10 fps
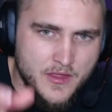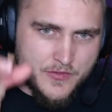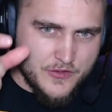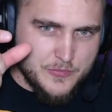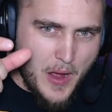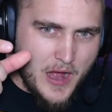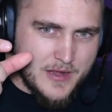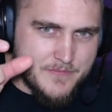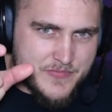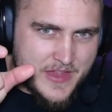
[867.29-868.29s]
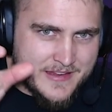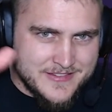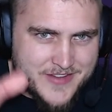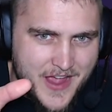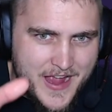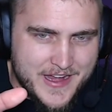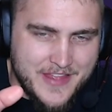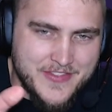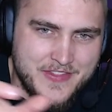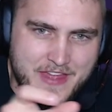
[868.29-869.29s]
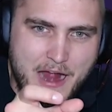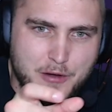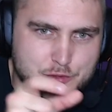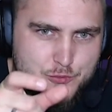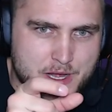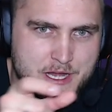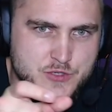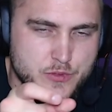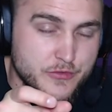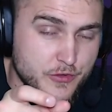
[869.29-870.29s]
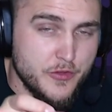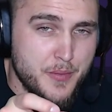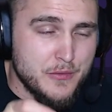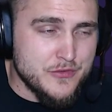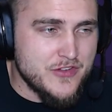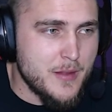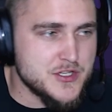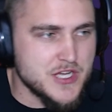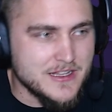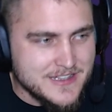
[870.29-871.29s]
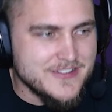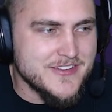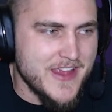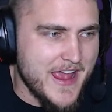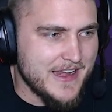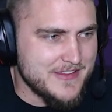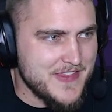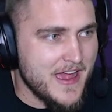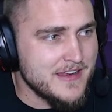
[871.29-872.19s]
spot inside and then the outer range where you deal the bonus damage. At least they added that.